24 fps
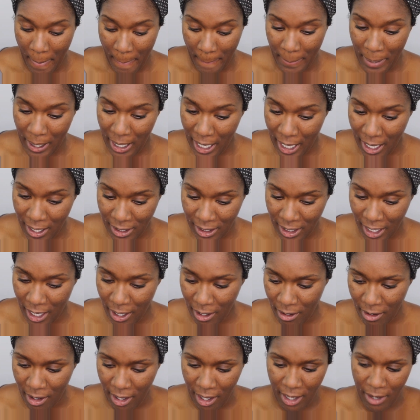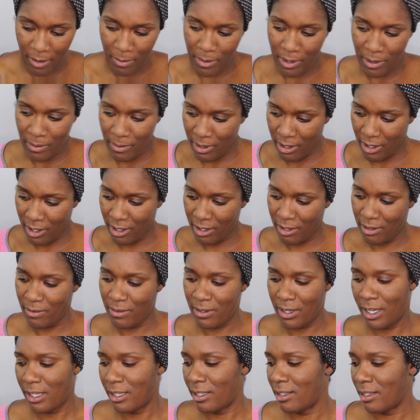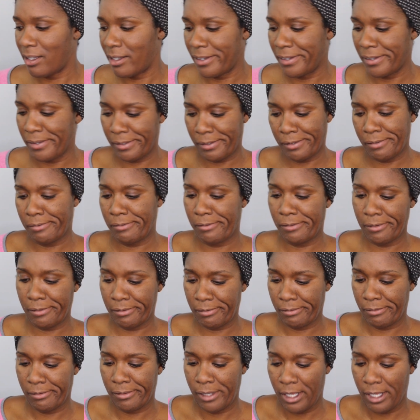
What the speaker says: But now it's like, okay, what are we gonna do with ourselves? I don't know.